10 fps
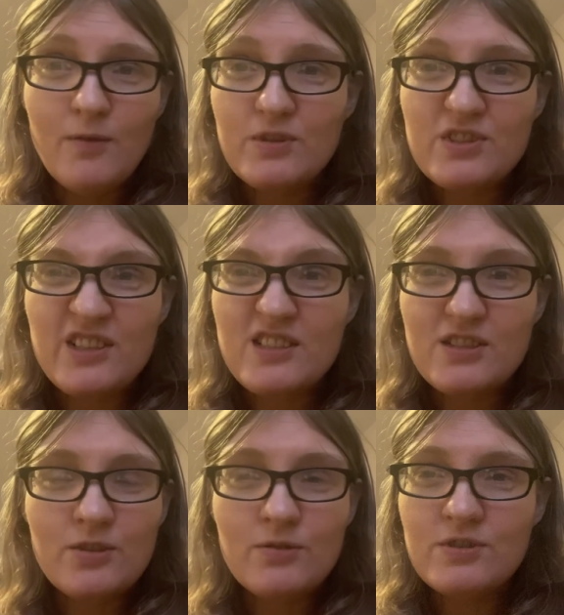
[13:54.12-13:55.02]
was just
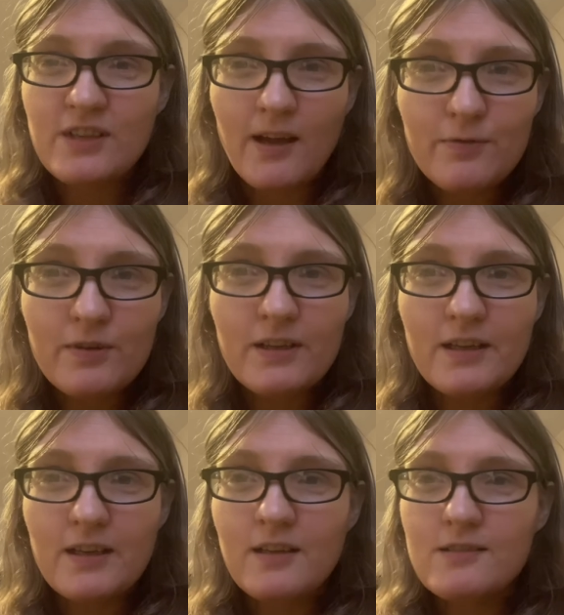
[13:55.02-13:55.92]
too
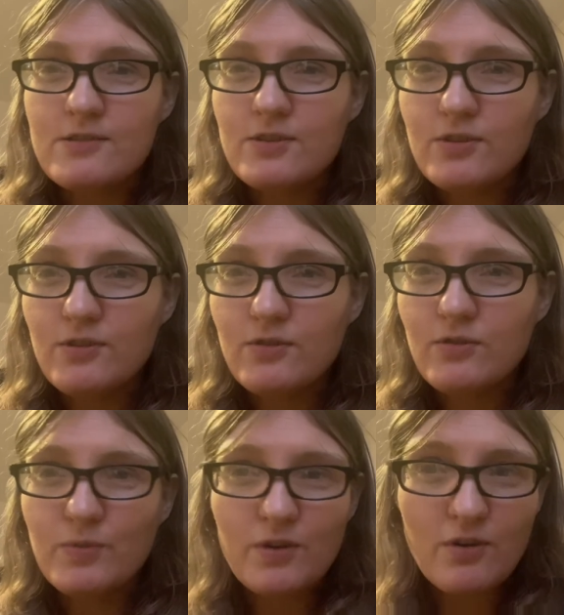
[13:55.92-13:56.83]
stifling, too
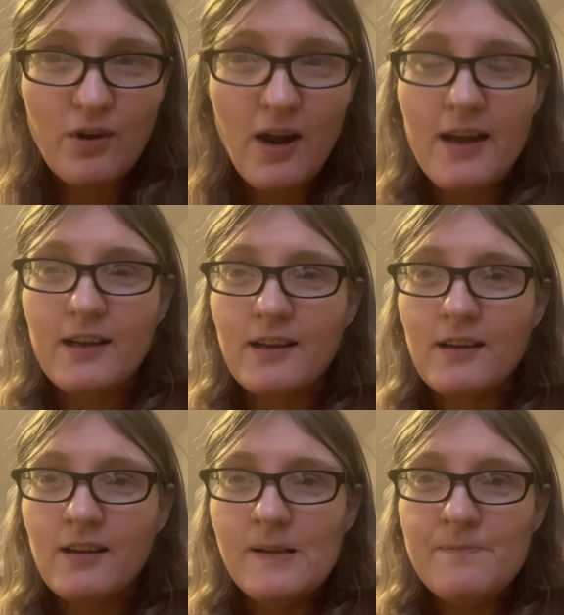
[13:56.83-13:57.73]

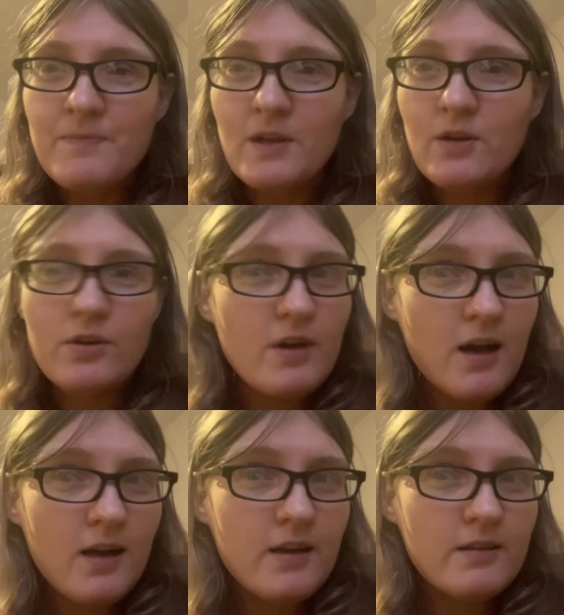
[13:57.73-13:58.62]
bureaucratic, could
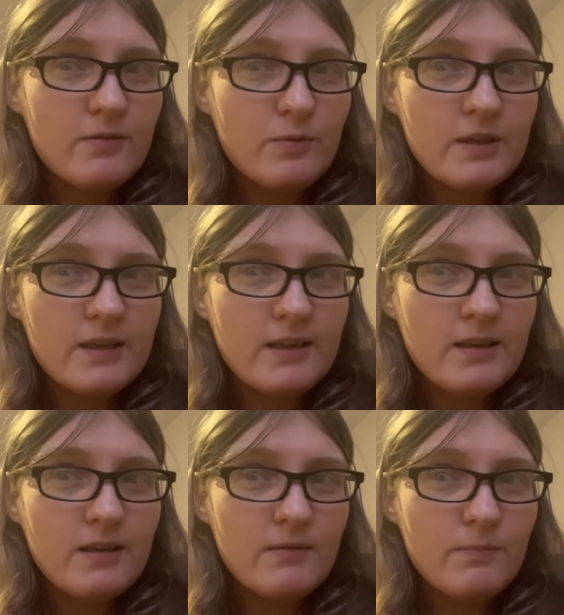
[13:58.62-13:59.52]
not really